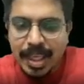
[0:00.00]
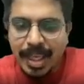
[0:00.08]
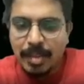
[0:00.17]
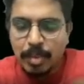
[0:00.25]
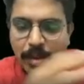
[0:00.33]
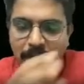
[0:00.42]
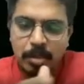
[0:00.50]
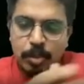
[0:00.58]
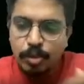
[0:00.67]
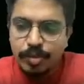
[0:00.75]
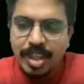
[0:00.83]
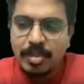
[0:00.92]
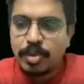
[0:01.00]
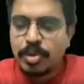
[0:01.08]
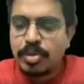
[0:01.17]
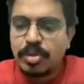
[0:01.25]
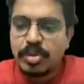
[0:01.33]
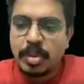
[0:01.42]
and probably move them
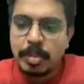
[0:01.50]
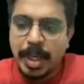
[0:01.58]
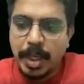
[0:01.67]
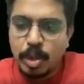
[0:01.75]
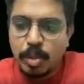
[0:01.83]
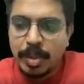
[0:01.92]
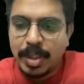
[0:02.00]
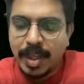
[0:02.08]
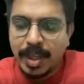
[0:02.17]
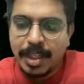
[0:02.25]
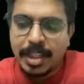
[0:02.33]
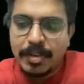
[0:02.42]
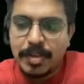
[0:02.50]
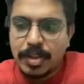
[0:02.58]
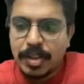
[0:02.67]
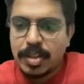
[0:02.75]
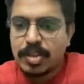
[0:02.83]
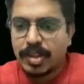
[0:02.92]
to Beckn Open Collective
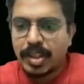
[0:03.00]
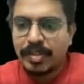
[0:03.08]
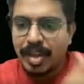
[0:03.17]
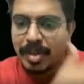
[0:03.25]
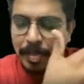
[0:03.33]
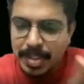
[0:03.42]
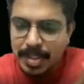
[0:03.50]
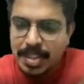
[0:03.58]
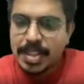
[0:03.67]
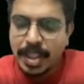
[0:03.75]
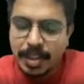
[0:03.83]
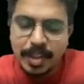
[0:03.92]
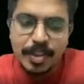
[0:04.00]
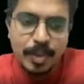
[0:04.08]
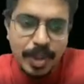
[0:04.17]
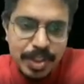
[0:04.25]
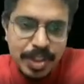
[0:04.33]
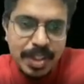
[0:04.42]
so that we are persisting these
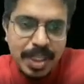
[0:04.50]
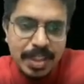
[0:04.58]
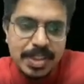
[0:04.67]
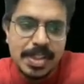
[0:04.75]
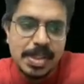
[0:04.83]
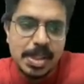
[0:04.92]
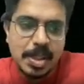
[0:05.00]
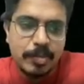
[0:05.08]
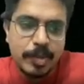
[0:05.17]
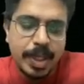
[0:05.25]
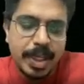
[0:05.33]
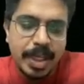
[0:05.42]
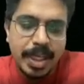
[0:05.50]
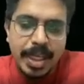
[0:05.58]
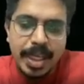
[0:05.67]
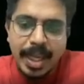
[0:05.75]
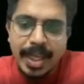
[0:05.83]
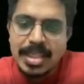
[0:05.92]
question answers somewhere.
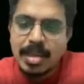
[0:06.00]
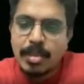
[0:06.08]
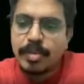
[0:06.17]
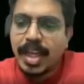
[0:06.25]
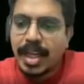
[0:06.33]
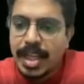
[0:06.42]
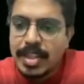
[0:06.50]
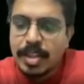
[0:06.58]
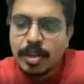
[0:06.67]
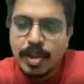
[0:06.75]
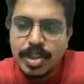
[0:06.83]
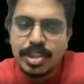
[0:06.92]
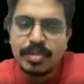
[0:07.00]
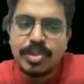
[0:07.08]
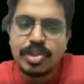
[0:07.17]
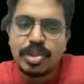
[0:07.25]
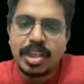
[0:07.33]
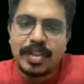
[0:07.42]
And some of the unanswered questions, we
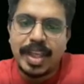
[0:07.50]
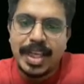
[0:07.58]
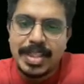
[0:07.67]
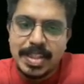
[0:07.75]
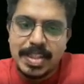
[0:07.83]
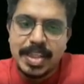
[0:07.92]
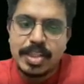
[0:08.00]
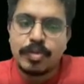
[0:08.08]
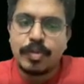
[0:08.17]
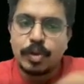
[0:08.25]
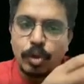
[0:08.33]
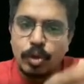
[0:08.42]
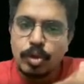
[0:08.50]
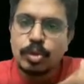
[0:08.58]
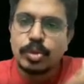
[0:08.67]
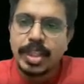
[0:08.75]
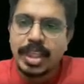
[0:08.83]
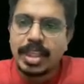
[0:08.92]
should give the answers there. So for those
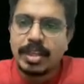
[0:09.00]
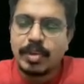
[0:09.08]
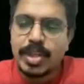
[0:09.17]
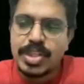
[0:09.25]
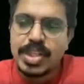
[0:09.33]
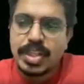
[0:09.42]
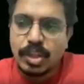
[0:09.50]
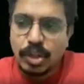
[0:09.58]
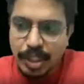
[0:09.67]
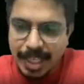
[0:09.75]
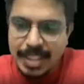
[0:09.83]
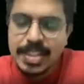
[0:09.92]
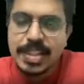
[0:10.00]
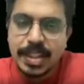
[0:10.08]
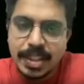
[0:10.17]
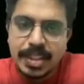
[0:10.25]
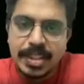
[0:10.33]
who think that questions are not answered,